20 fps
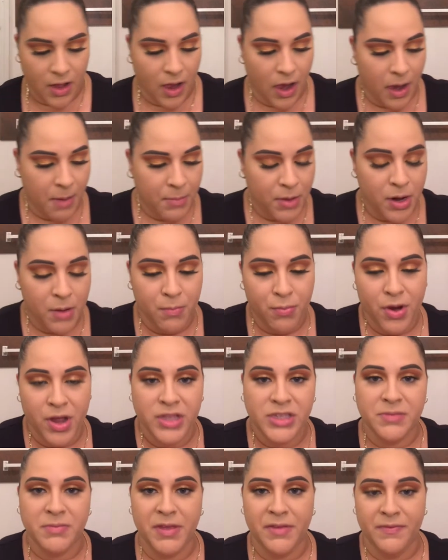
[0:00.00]
I'm gonna bronze
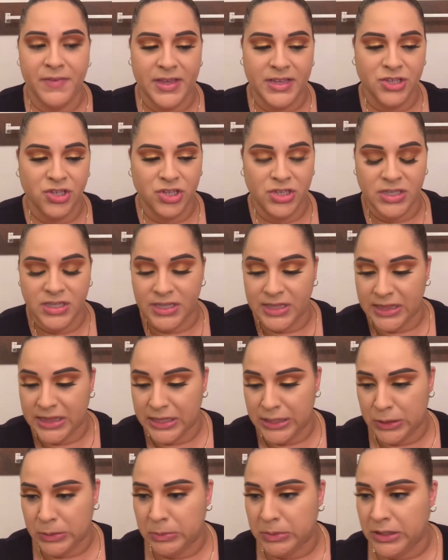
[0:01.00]
my face just a
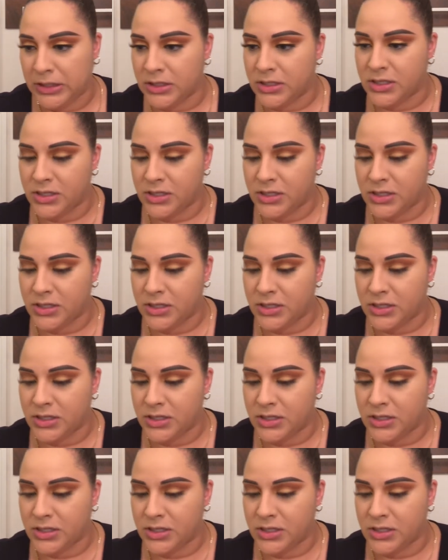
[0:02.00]
little bit.